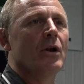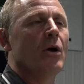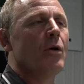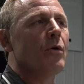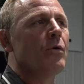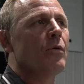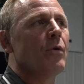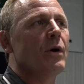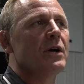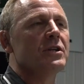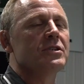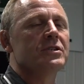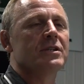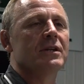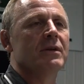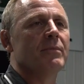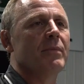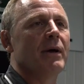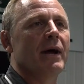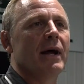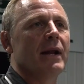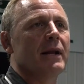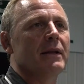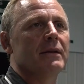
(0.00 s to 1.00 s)
No
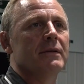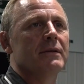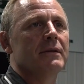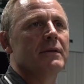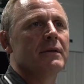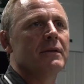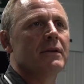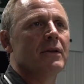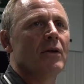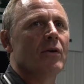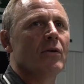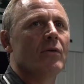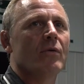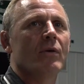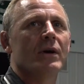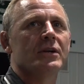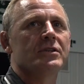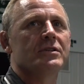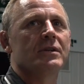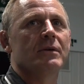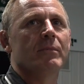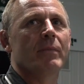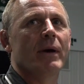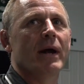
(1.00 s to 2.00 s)
question about it. No
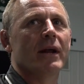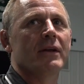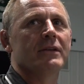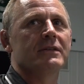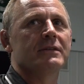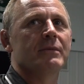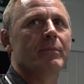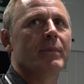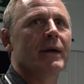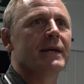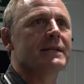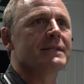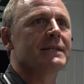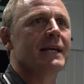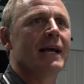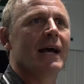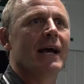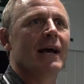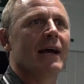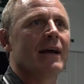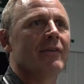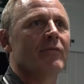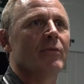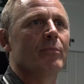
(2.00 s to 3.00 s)
question about it. He's the
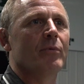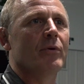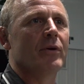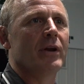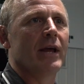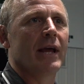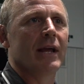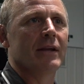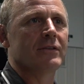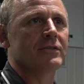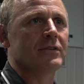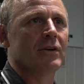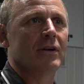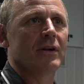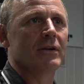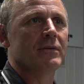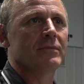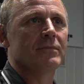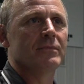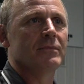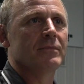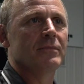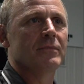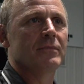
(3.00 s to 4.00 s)
best guy I ever put hands on.